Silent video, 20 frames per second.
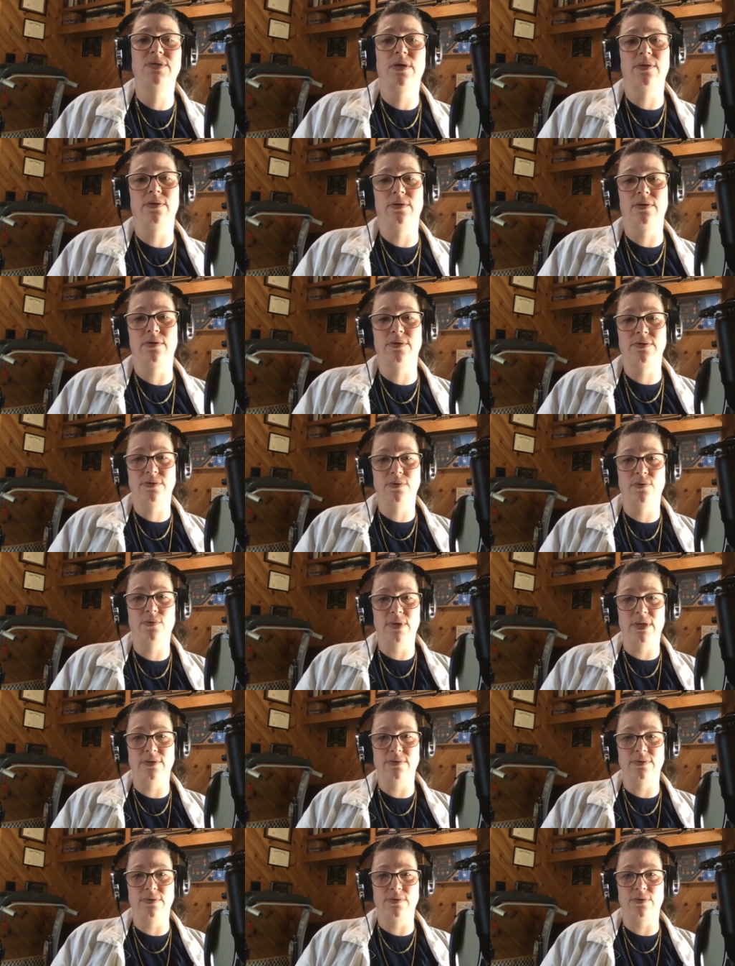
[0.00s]
other because no one
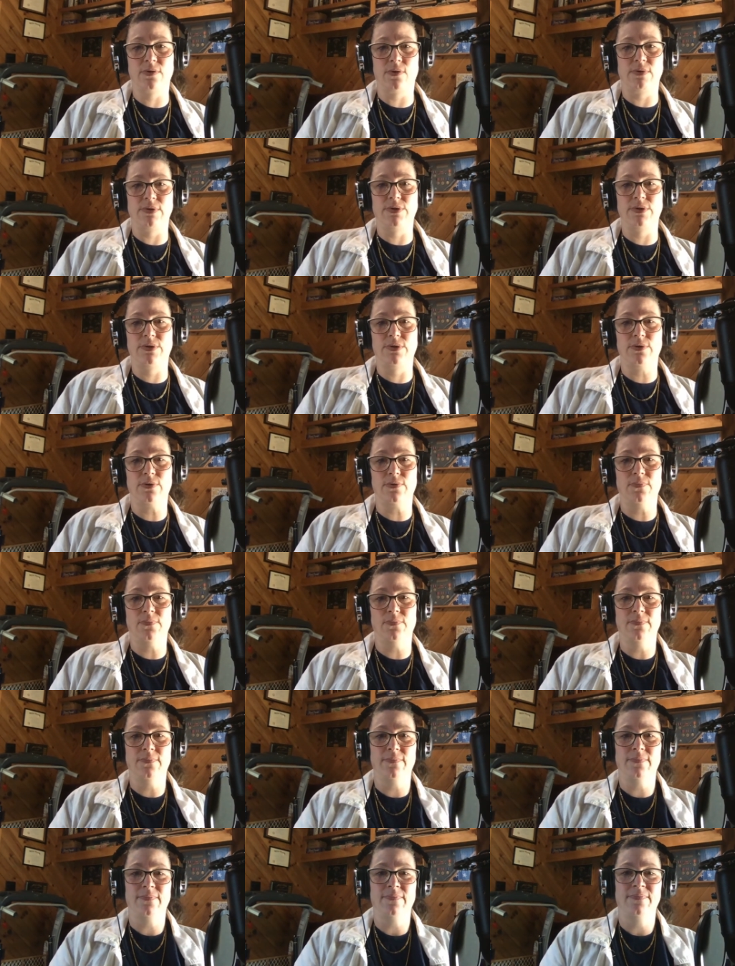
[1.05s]
else is going to.
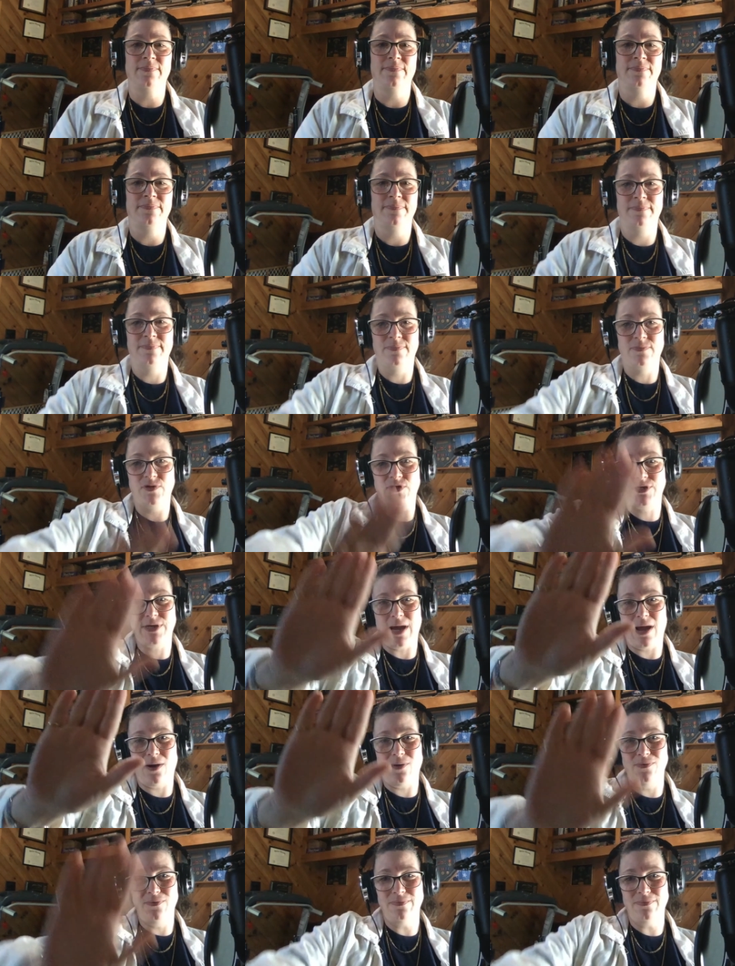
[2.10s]

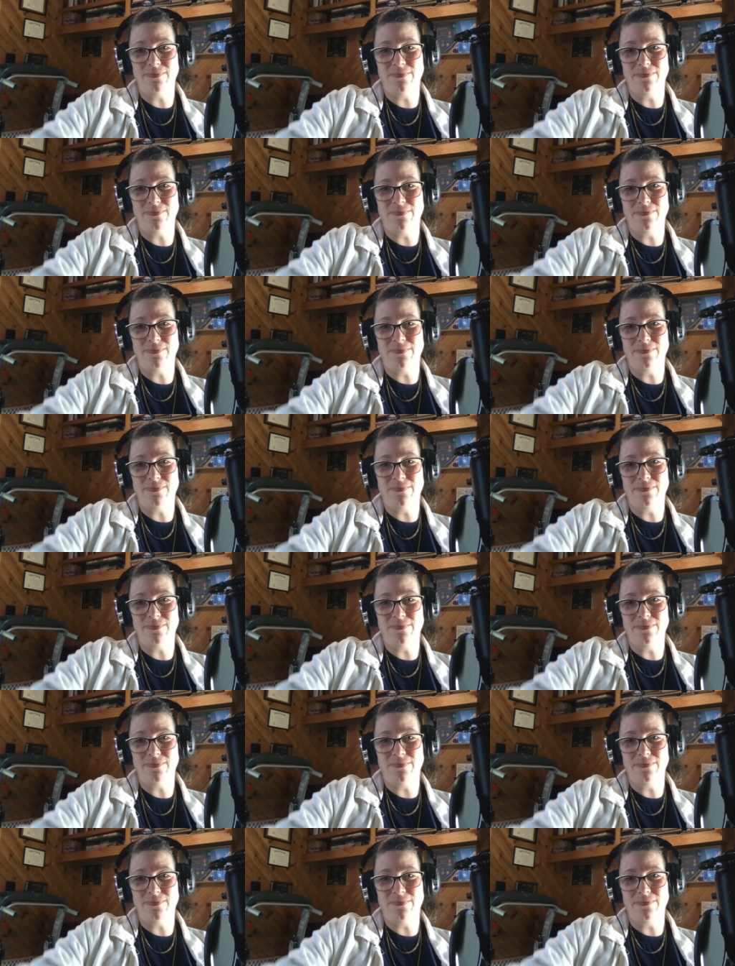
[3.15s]
Ciao.